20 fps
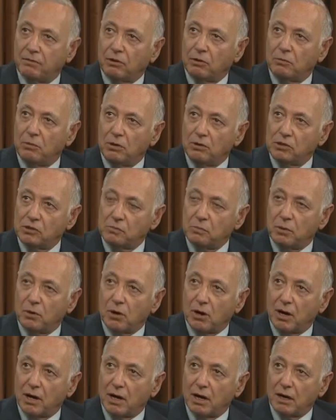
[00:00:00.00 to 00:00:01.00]
For the most
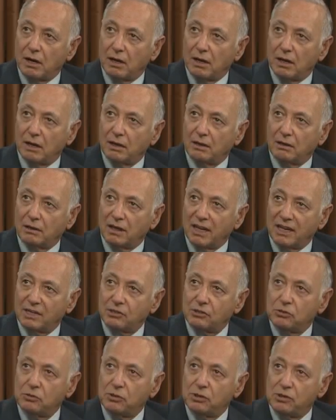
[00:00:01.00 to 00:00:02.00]
part, in the
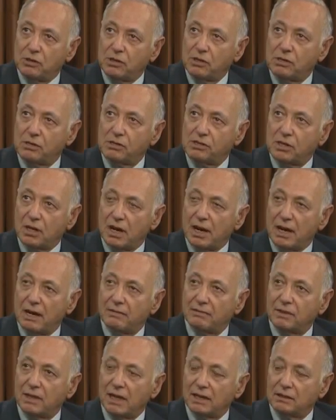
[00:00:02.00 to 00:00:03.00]
last 2 years, I
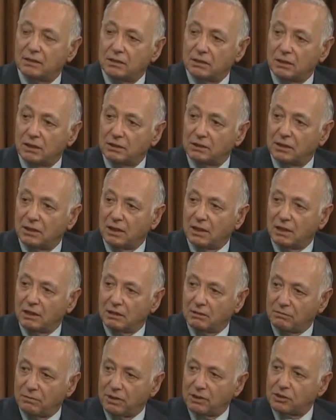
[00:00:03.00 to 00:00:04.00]
have not done
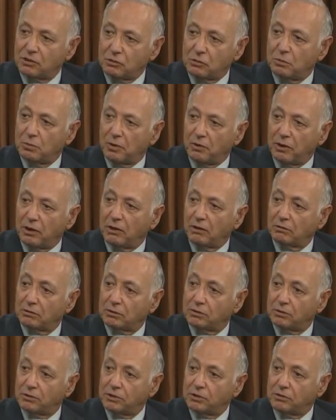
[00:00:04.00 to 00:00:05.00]
conventional
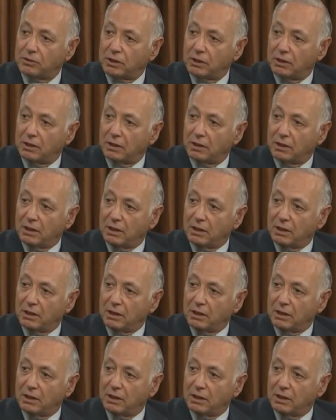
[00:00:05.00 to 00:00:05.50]
periodontal surgery.